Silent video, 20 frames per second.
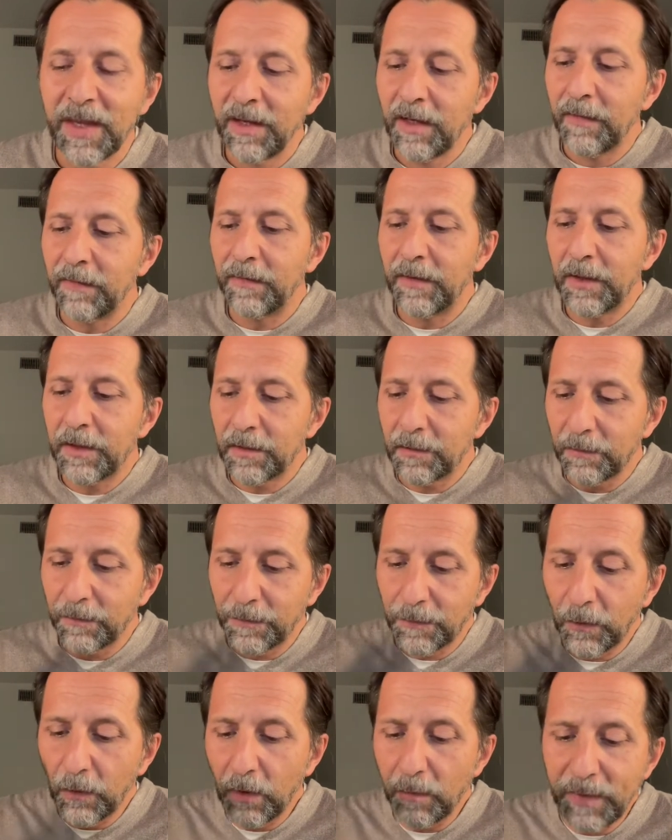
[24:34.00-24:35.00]
These
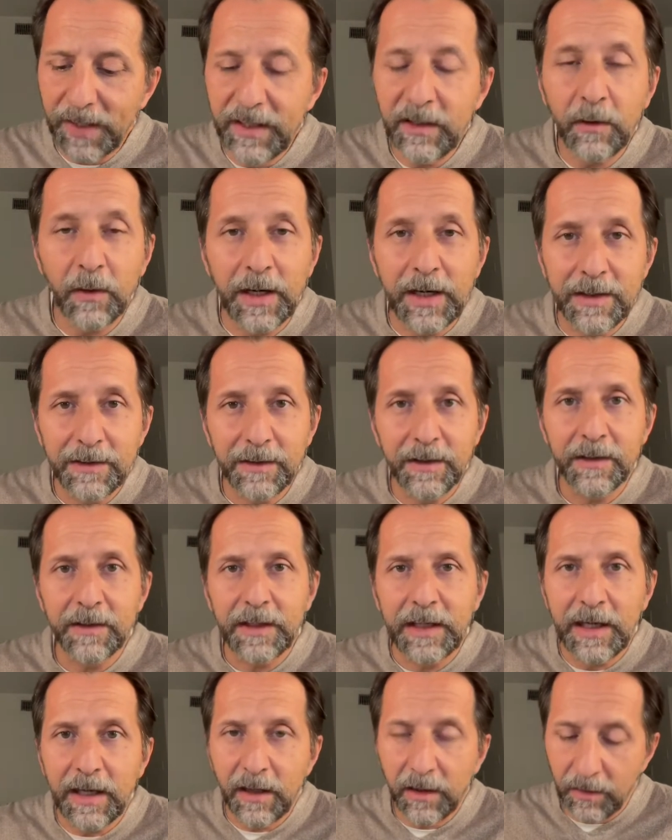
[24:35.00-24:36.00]
four main crises
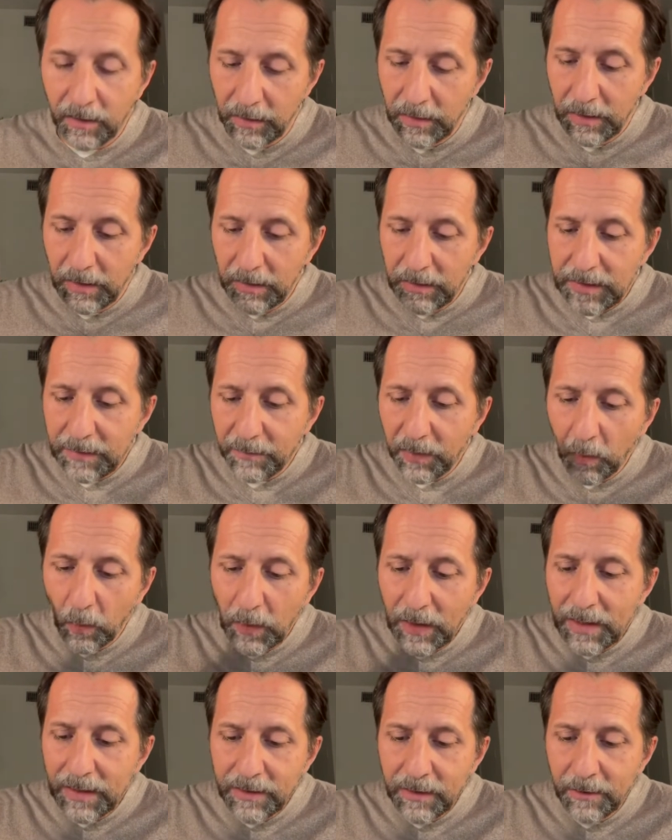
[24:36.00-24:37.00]
are, number
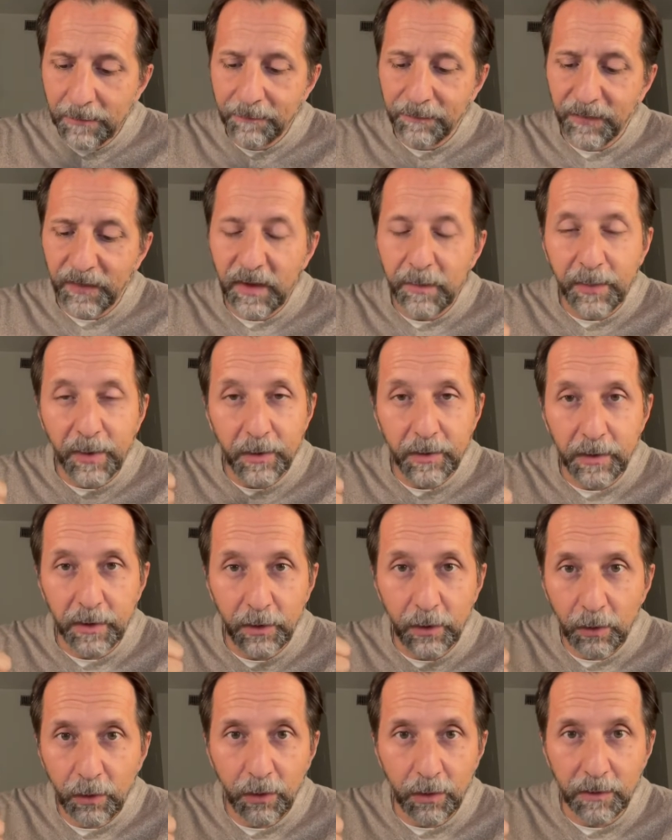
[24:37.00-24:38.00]
one, the
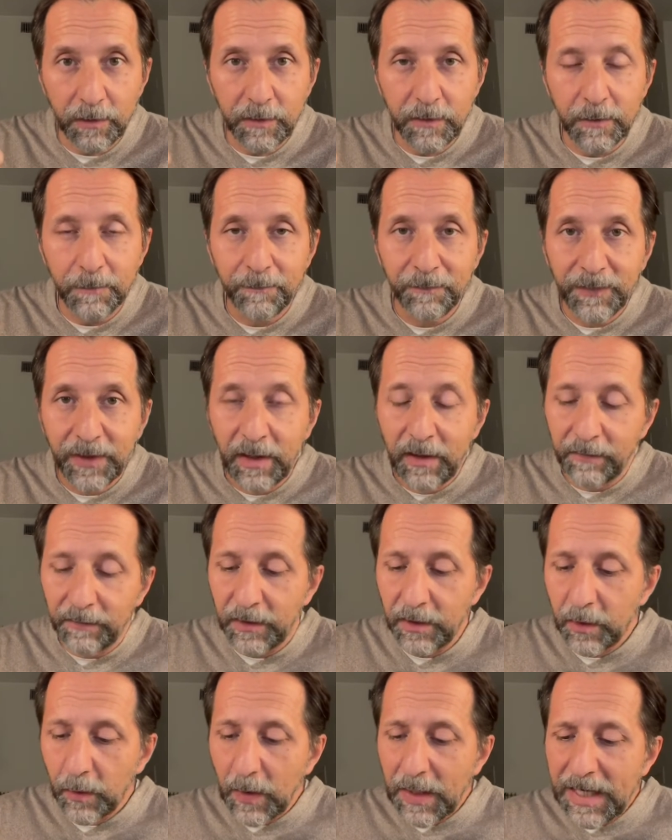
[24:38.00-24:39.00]
persecutions,
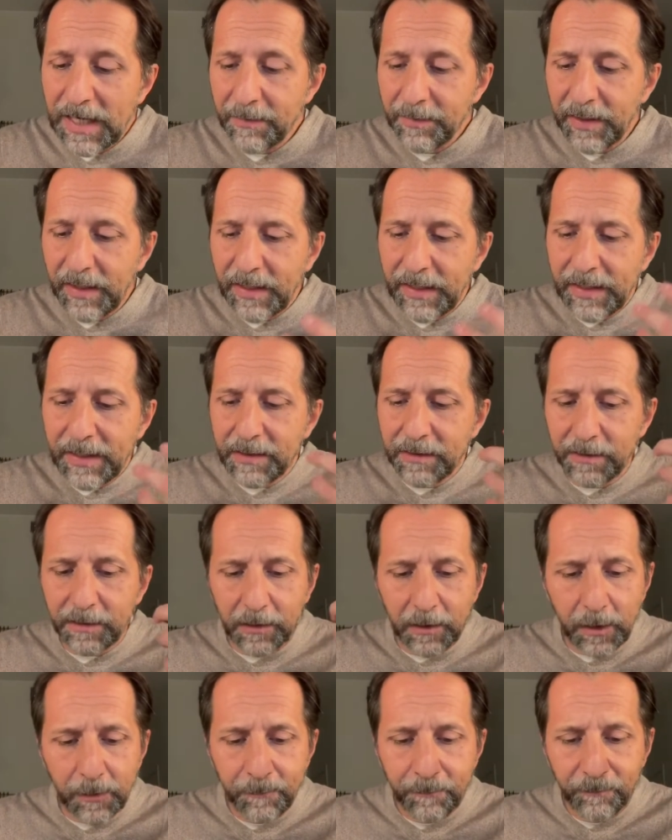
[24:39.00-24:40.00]
described as
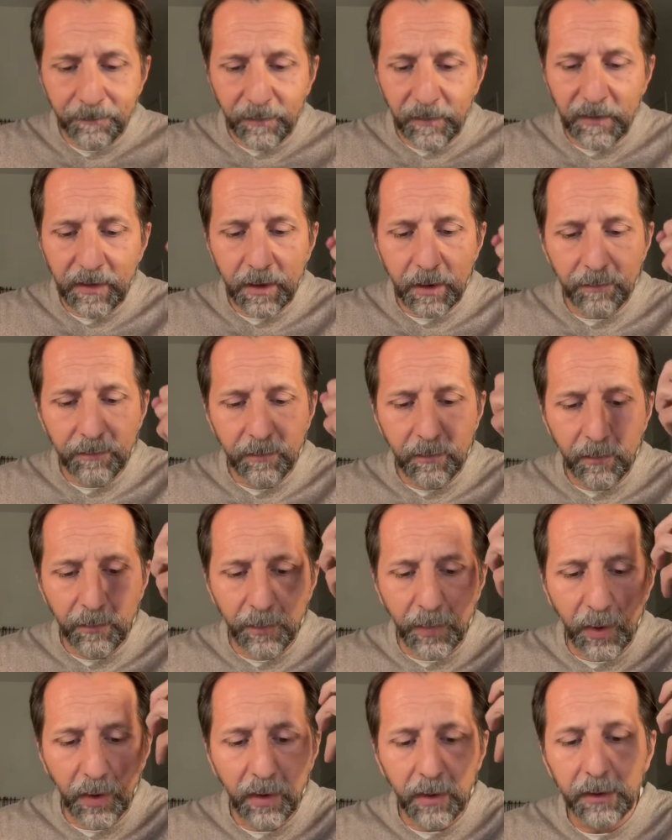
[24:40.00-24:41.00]
uh, the
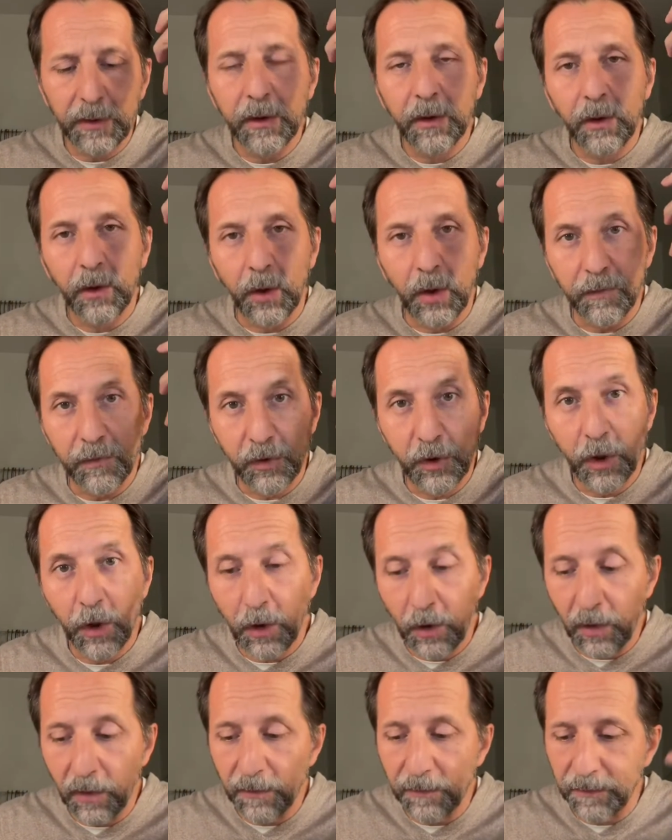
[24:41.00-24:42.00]
bird of
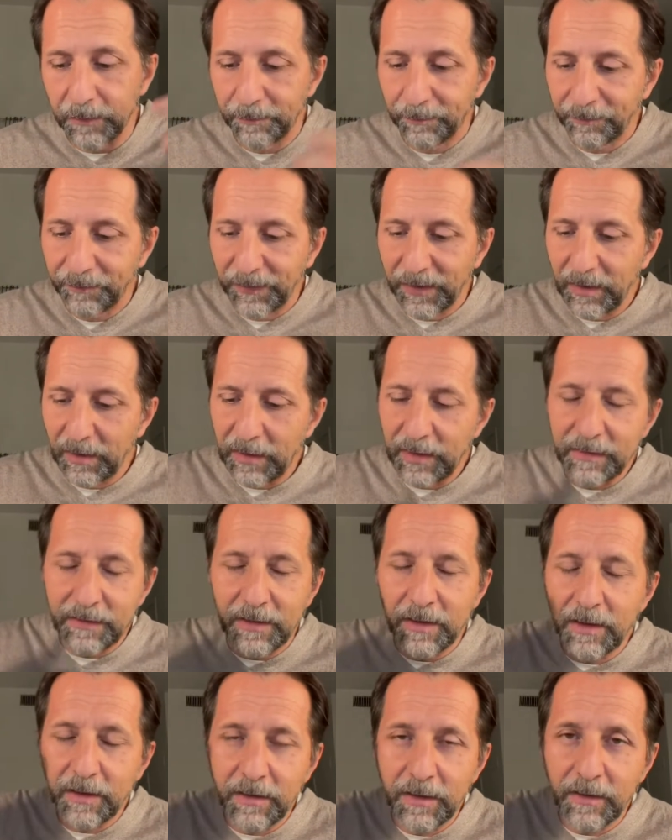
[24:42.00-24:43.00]
Jove. Uh,
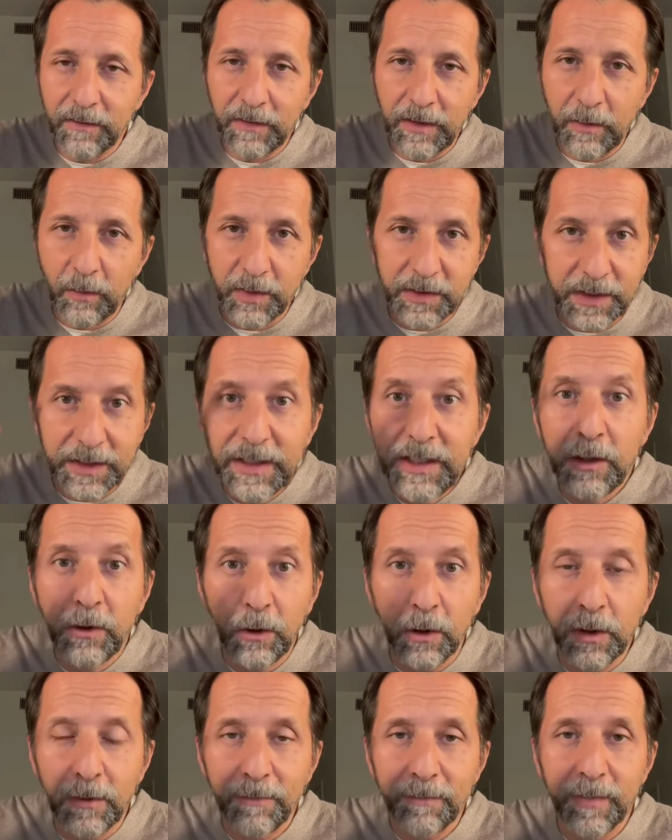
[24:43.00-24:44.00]
the, the, there was an
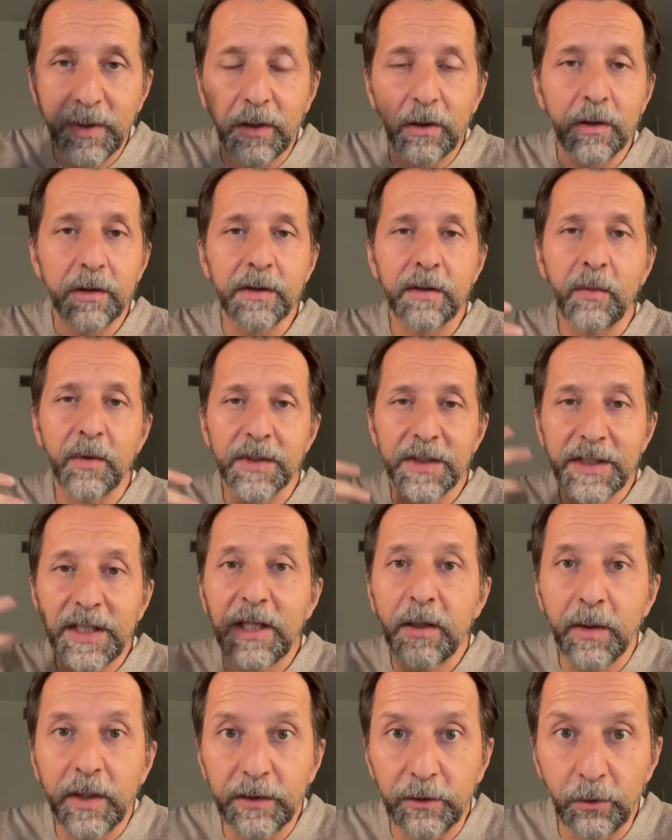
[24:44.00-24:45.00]
eagle because it was
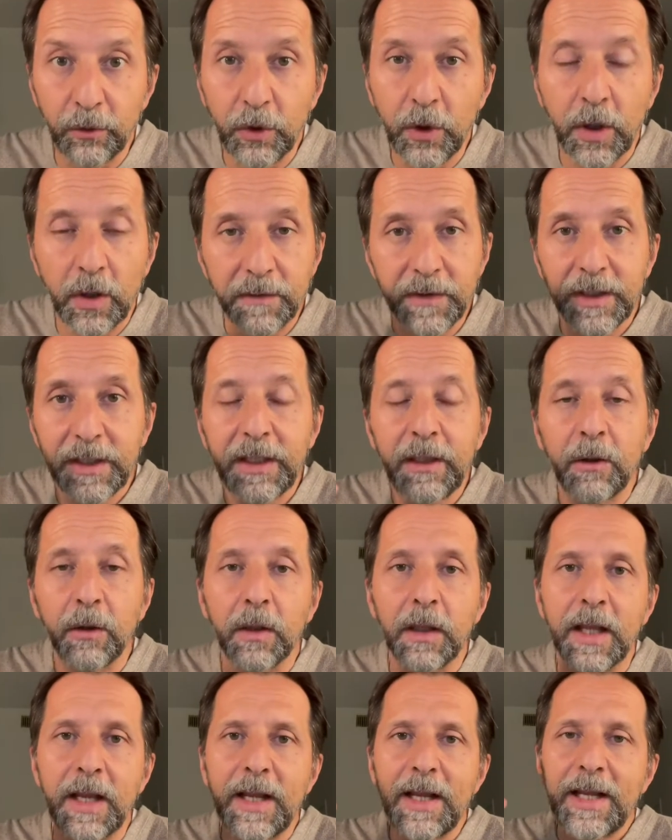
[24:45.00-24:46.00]
sacred to Jove, the
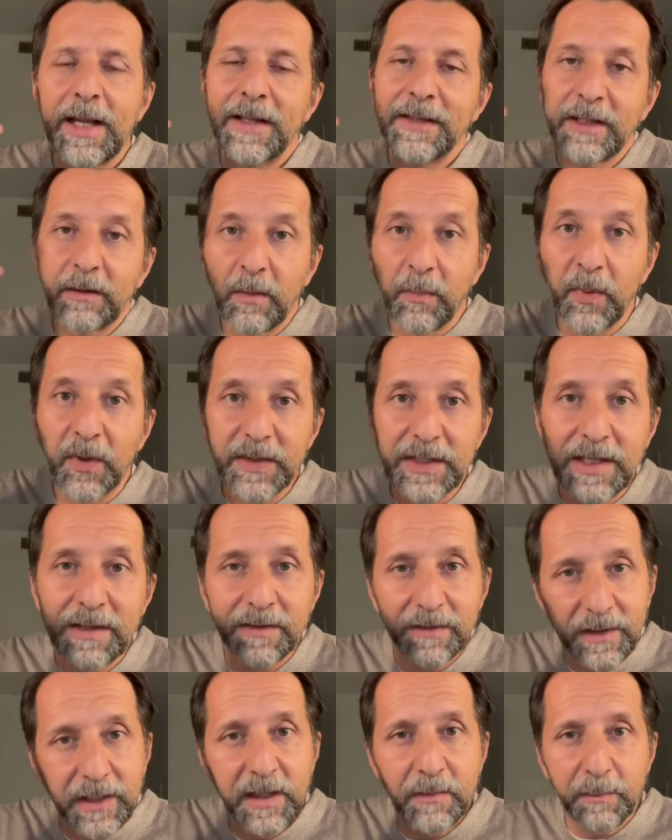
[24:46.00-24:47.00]
eagle, and that represents
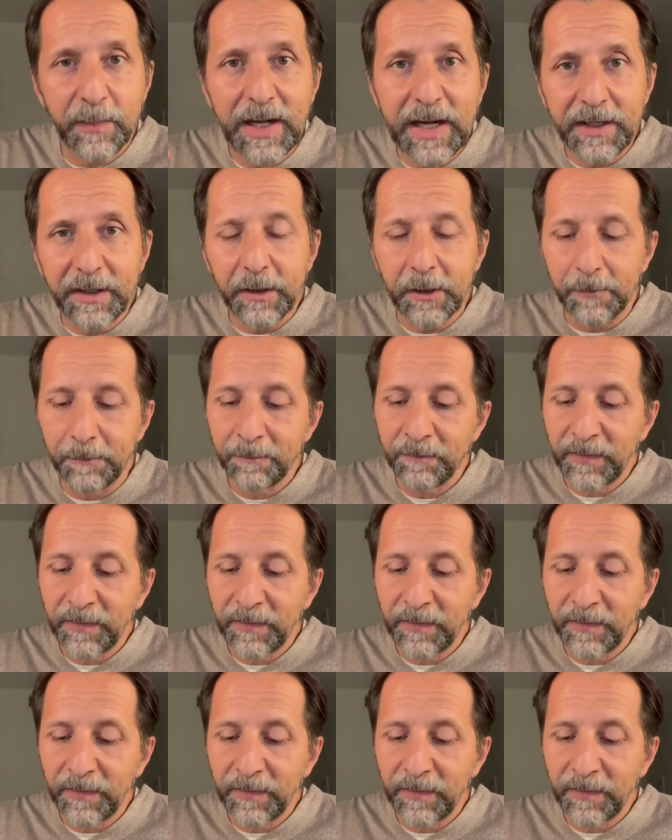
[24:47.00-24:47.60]
the empire.